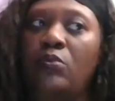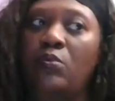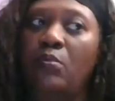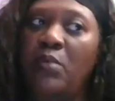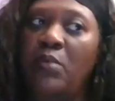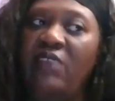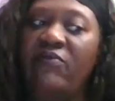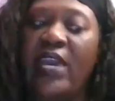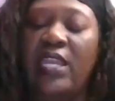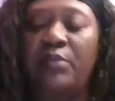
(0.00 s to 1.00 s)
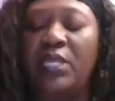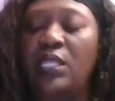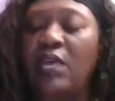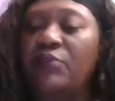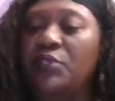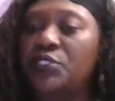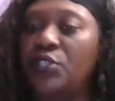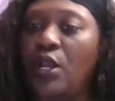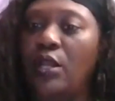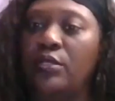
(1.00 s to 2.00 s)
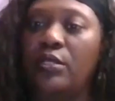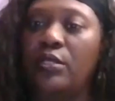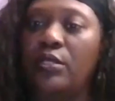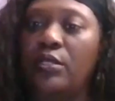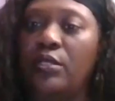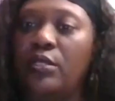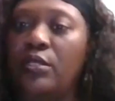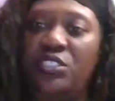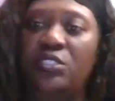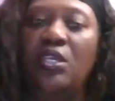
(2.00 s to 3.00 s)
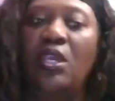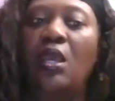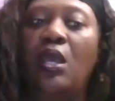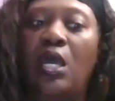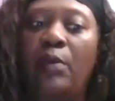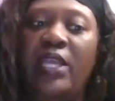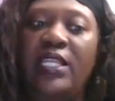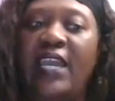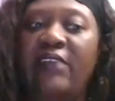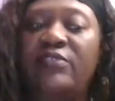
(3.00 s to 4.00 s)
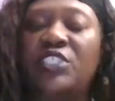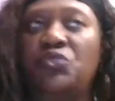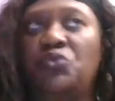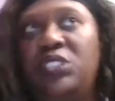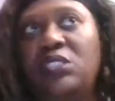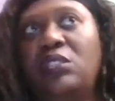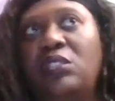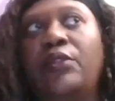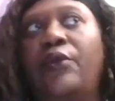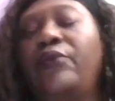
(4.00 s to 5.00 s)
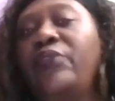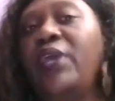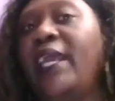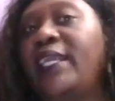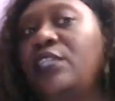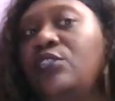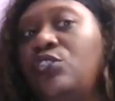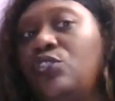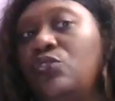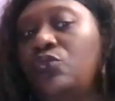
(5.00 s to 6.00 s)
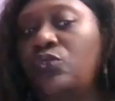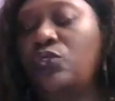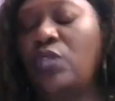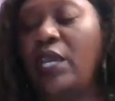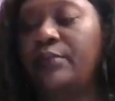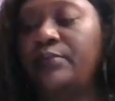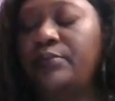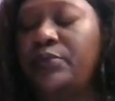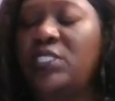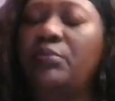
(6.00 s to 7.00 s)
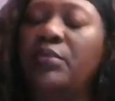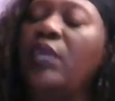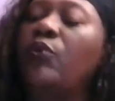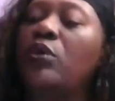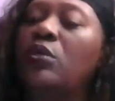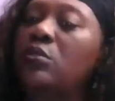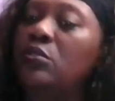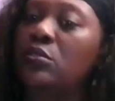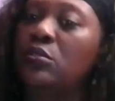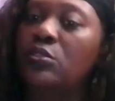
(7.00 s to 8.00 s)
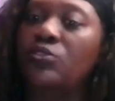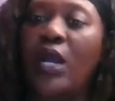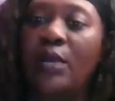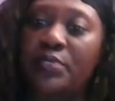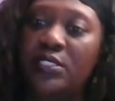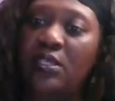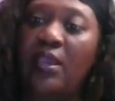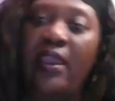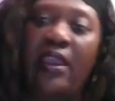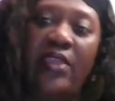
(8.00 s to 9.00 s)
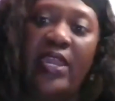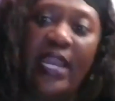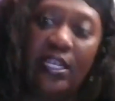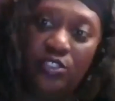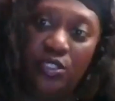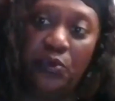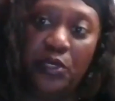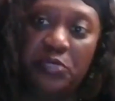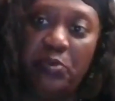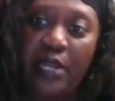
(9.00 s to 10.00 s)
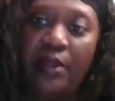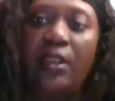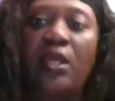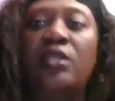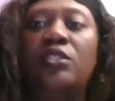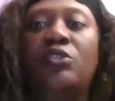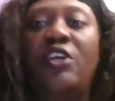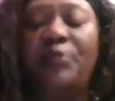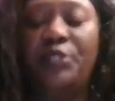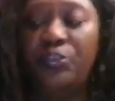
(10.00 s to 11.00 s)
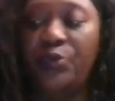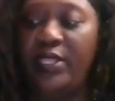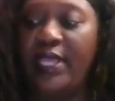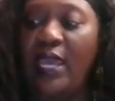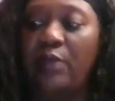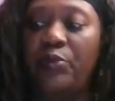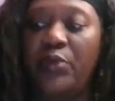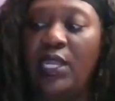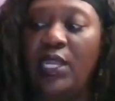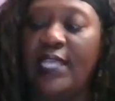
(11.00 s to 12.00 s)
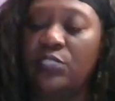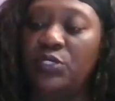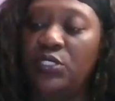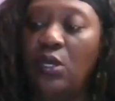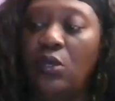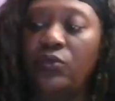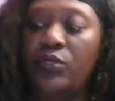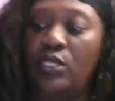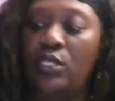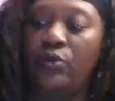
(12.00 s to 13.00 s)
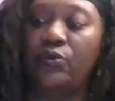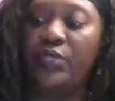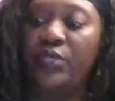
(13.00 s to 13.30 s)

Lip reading: my vitamin levels are deficient. I've just recently learned that I can use sublingual drops, and that actually works better. So I've been doing that. But as a result, you know,